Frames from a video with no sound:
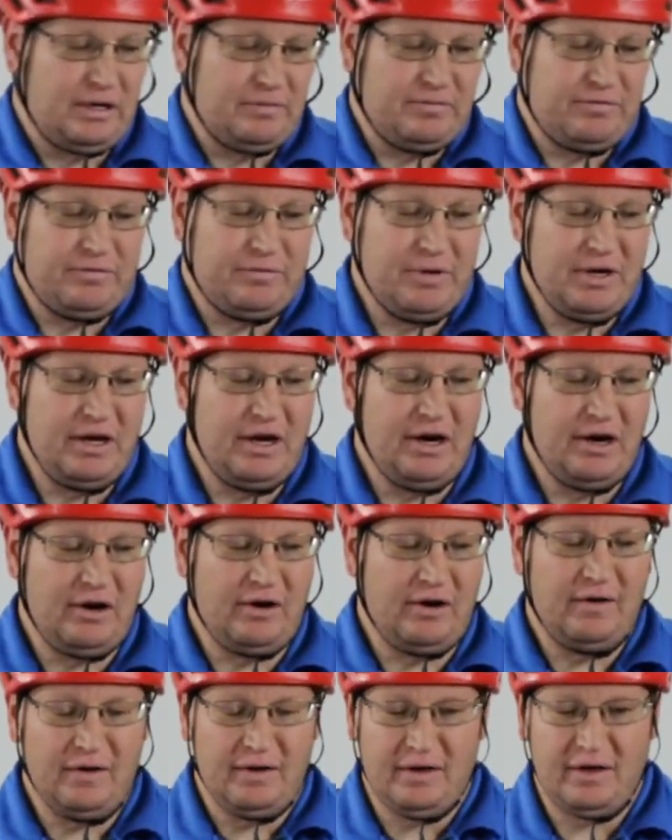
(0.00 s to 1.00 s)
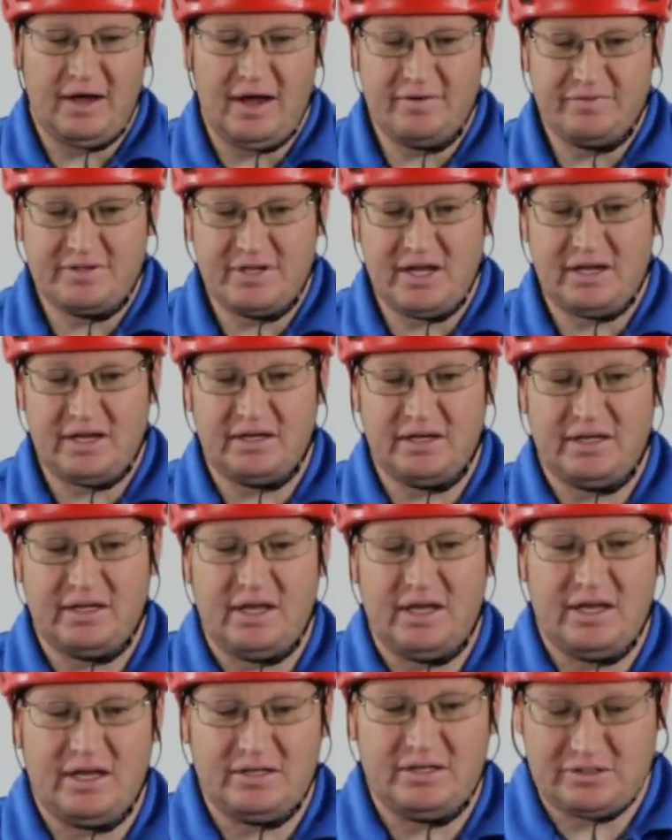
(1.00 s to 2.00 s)
From here, I've taken
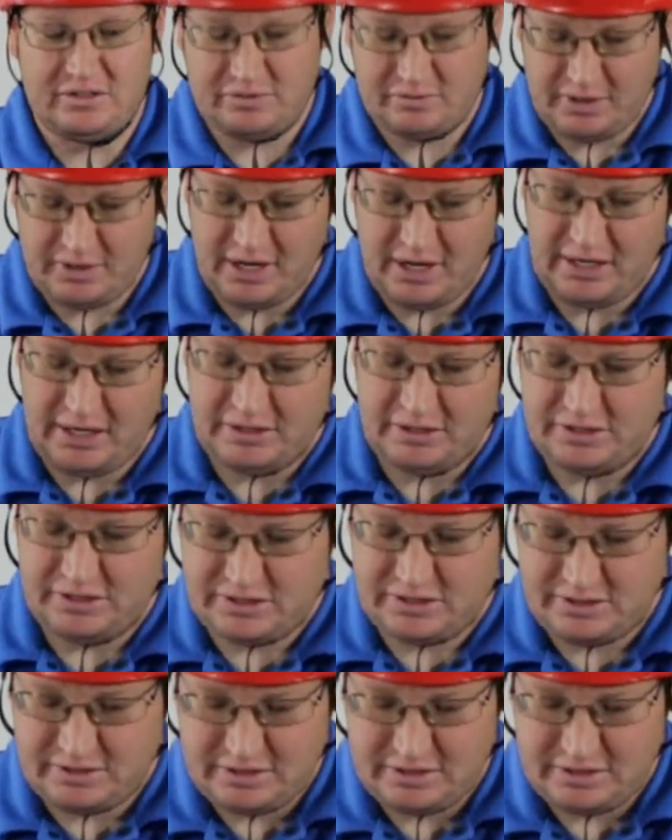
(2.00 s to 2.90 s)
canyons where I can just